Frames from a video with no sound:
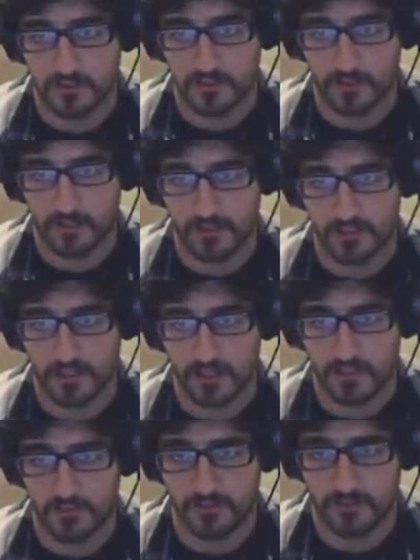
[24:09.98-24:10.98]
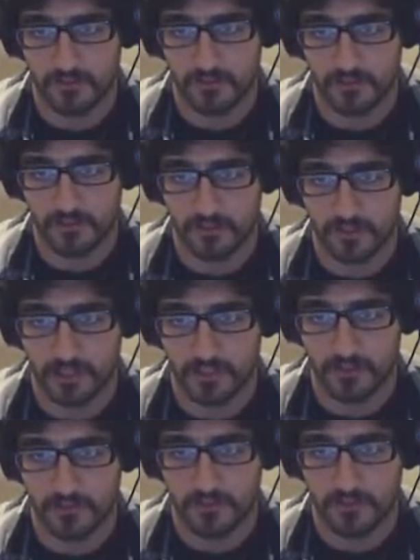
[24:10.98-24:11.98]
watch a lot of YouTube
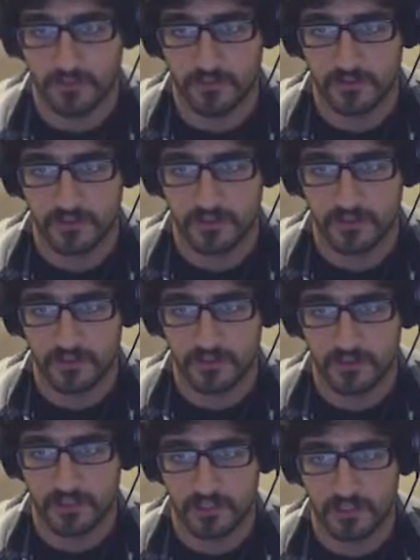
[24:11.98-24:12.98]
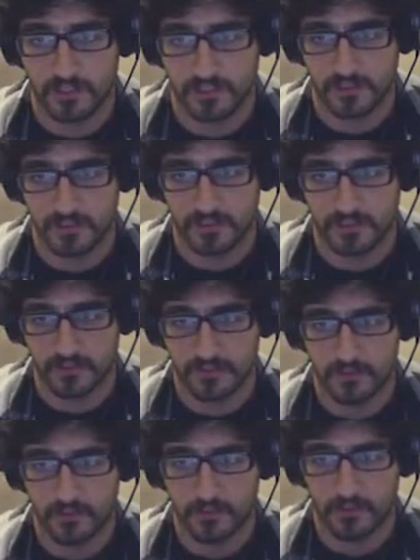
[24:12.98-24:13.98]
videos and
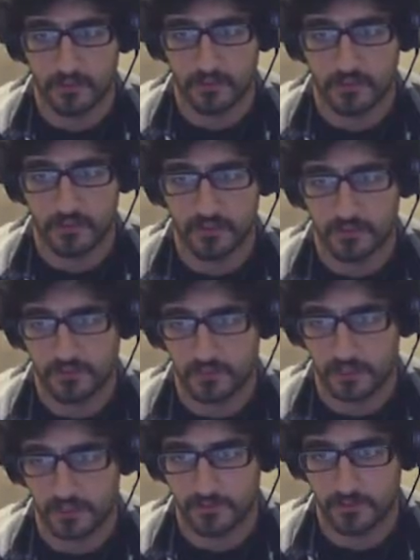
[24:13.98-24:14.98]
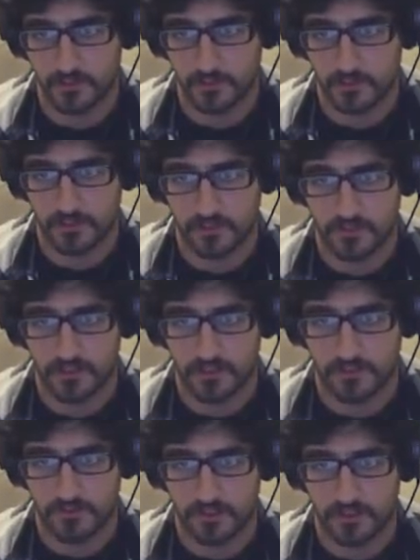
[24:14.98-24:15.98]
Twitch live streams and
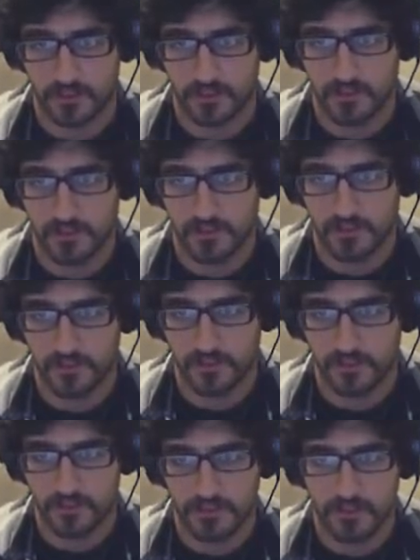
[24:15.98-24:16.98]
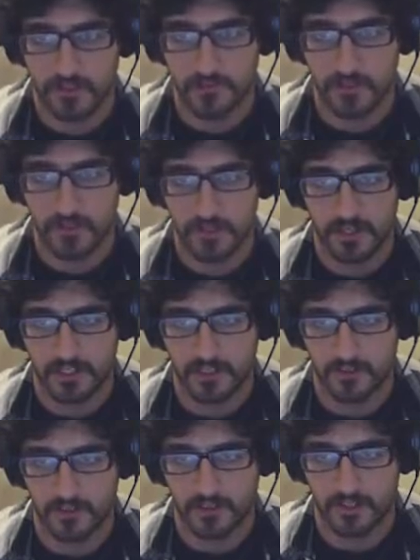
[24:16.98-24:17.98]
stuff, and I thought, maybe I can
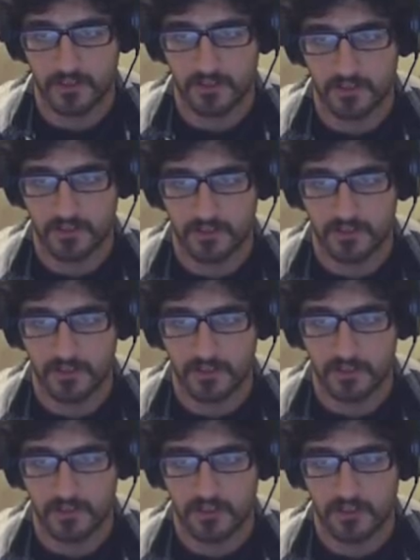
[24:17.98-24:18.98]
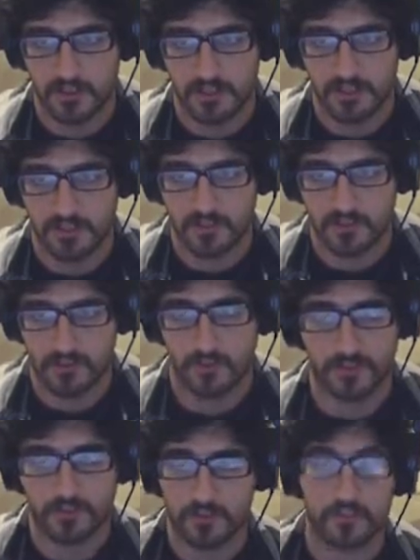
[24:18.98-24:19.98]
do that. And so I
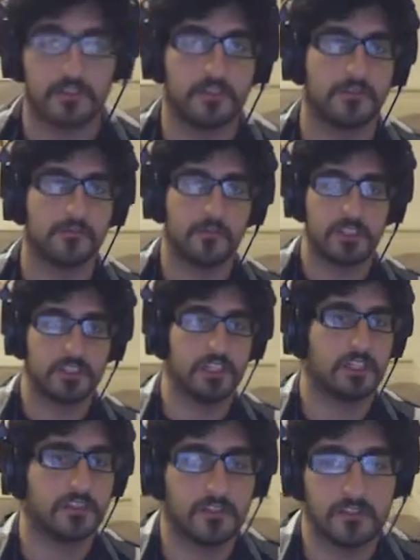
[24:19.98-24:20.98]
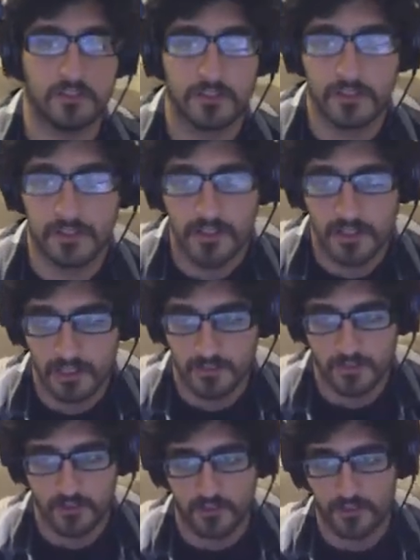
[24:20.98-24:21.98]
started my channel. I
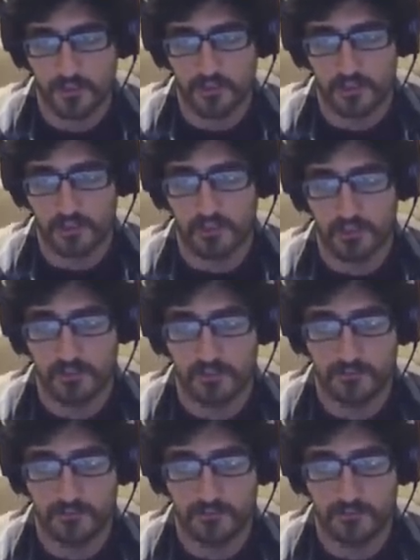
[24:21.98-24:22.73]
started